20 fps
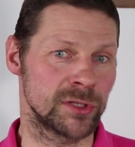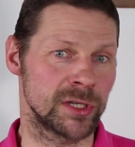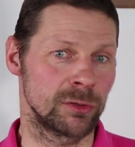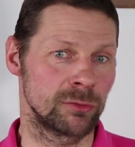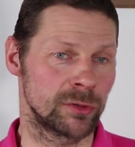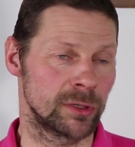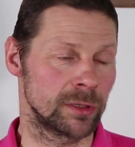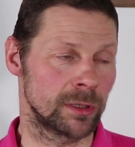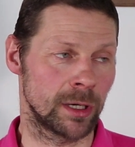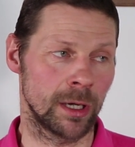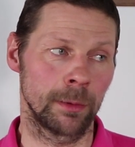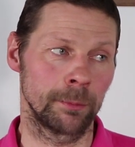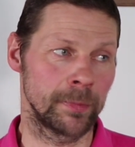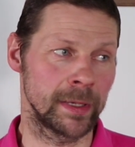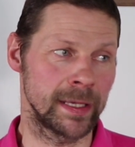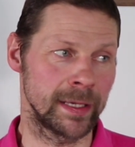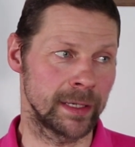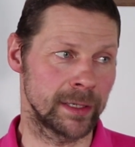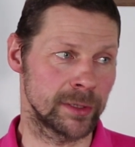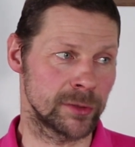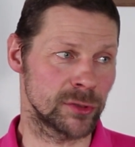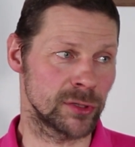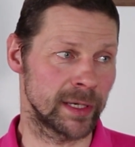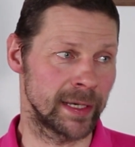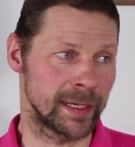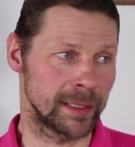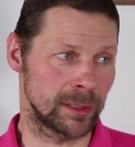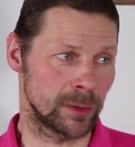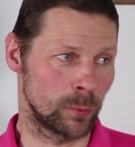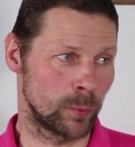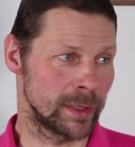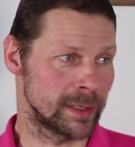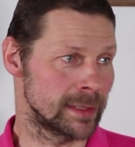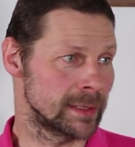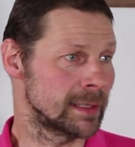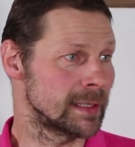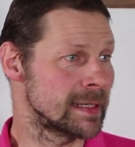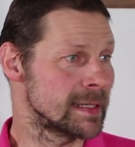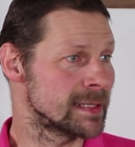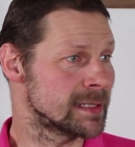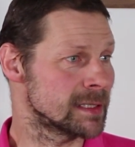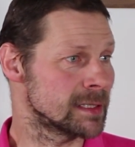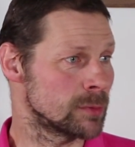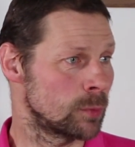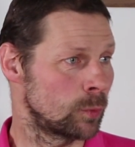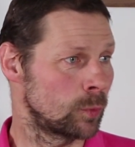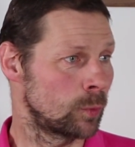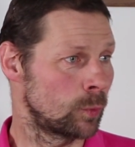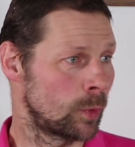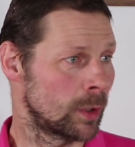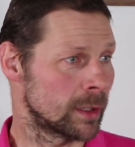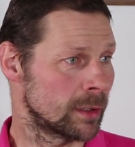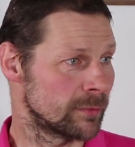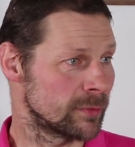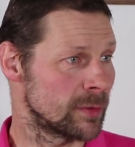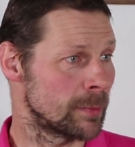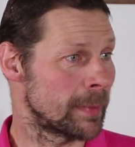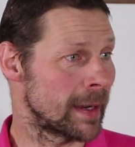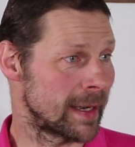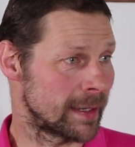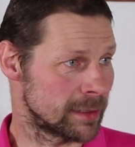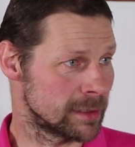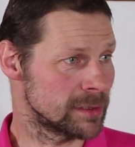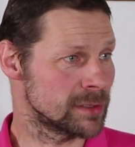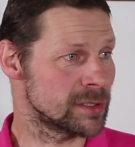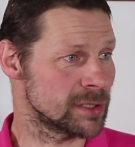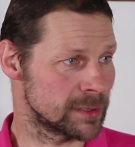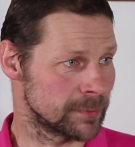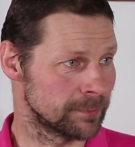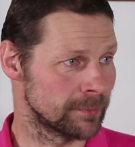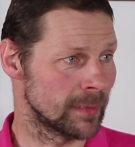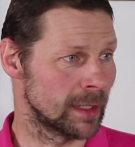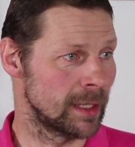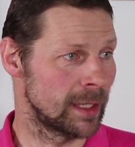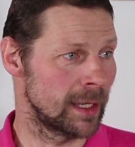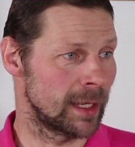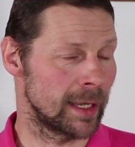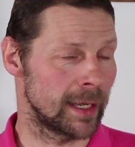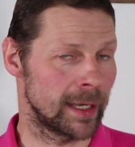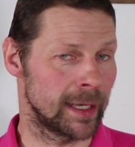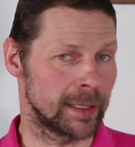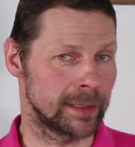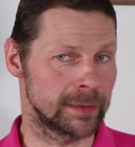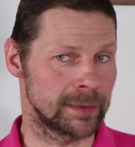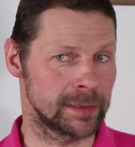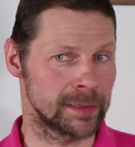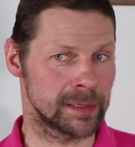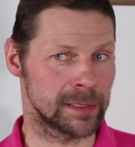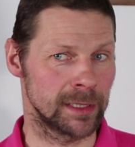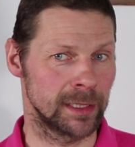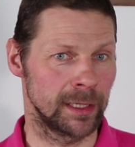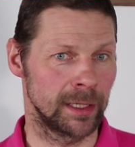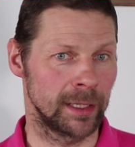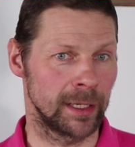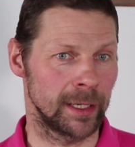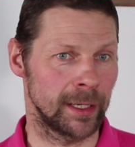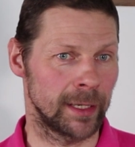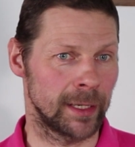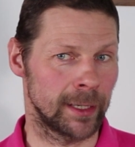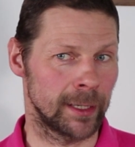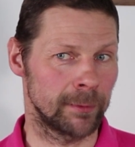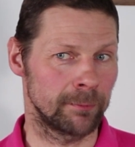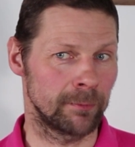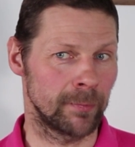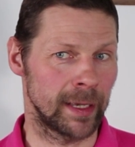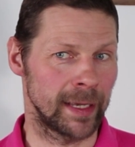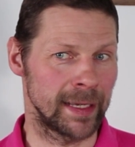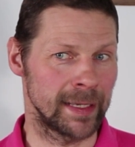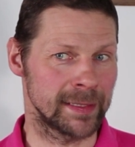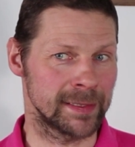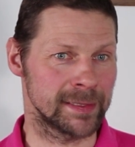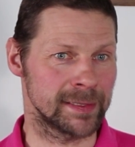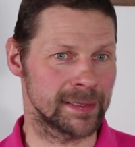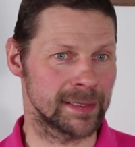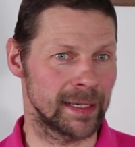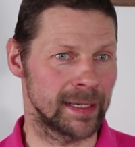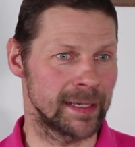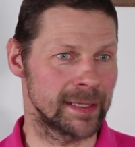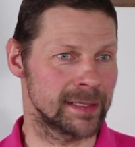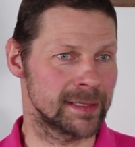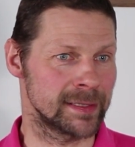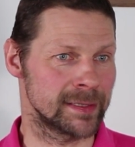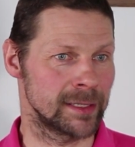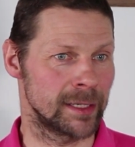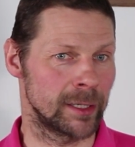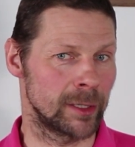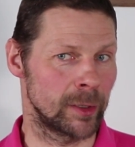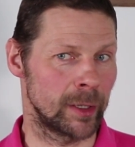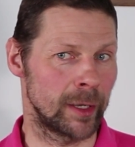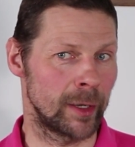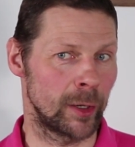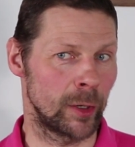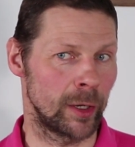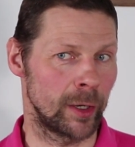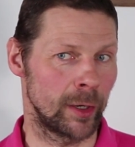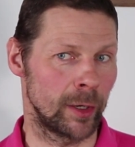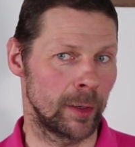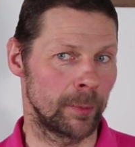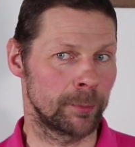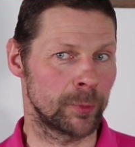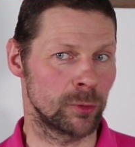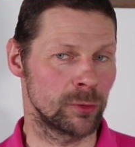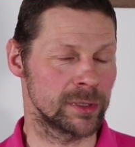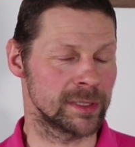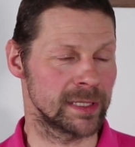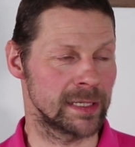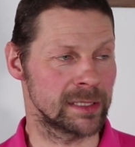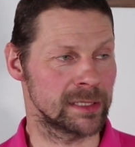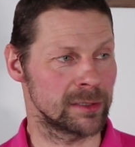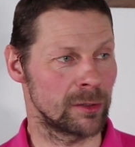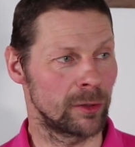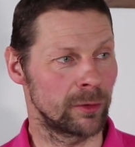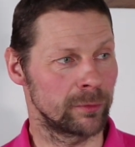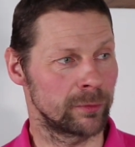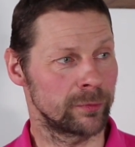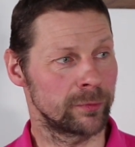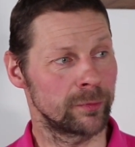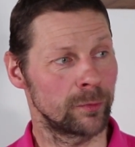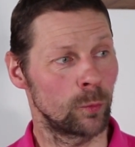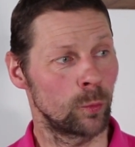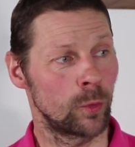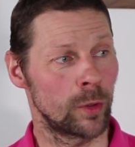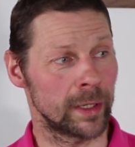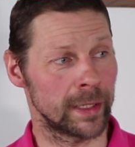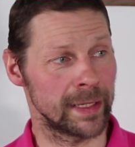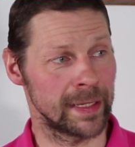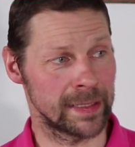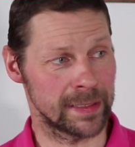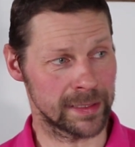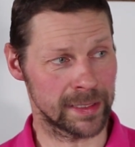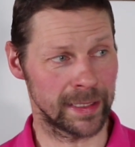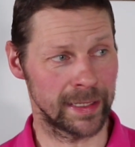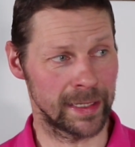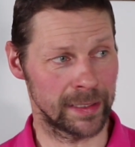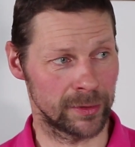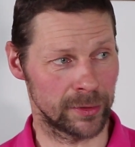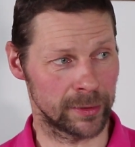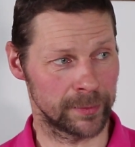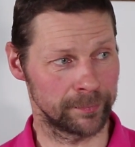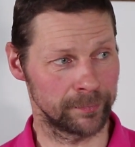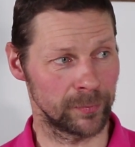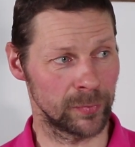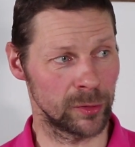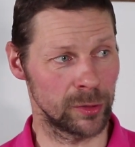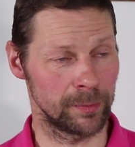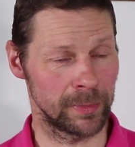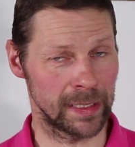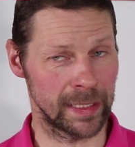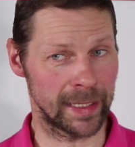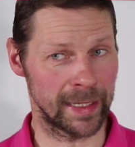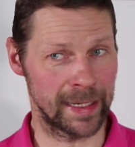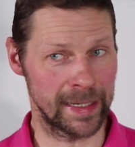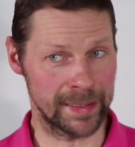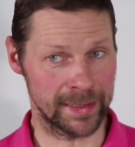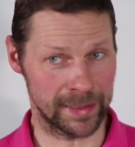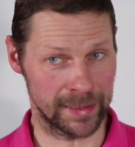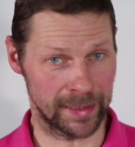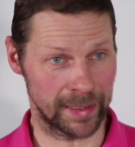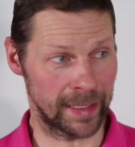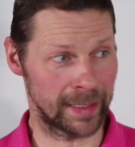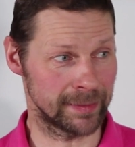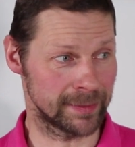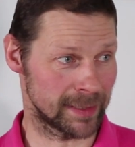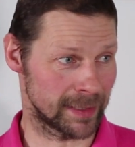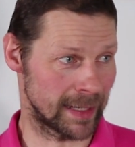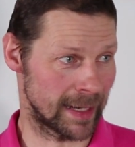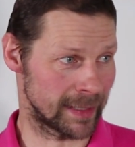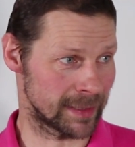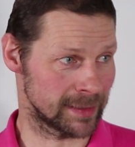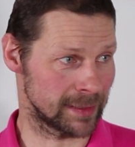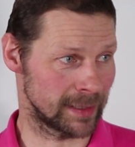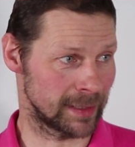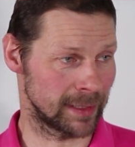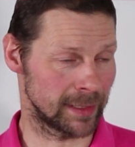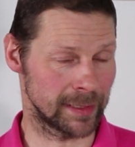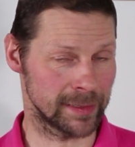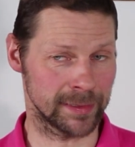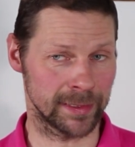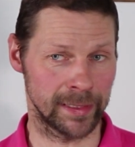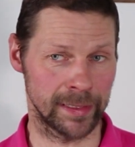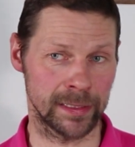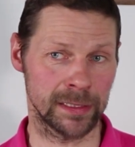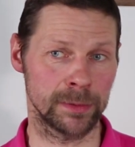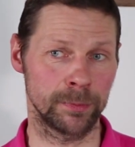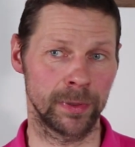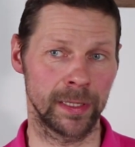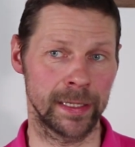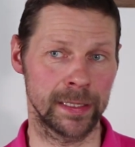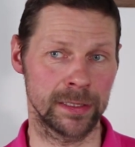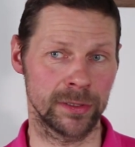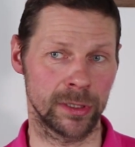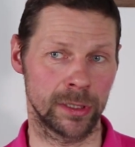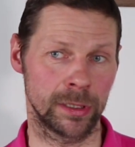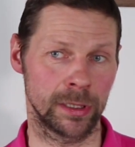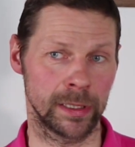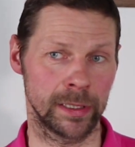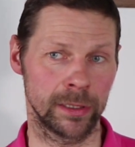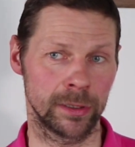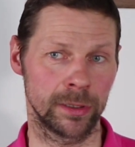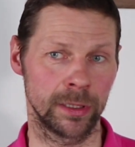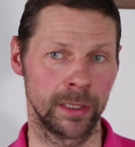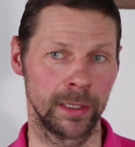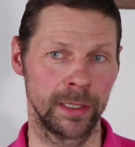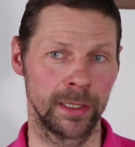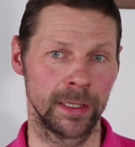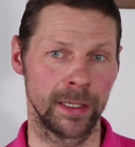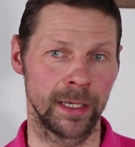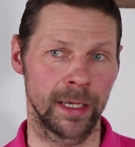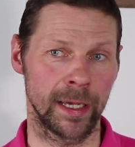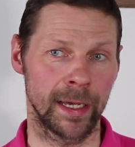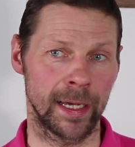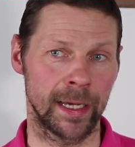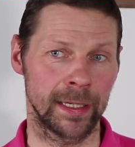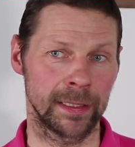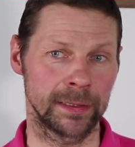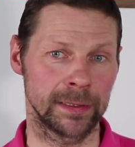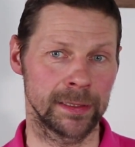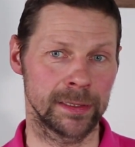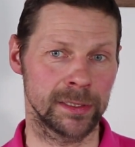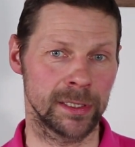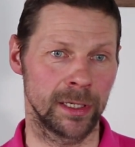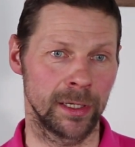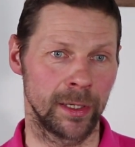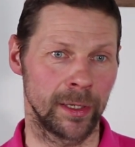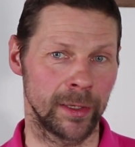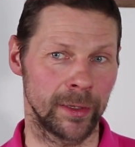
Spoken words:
Children come here together with at least one of the parents, and it's a process of working together, communicating, interacting, as I explained earlier, and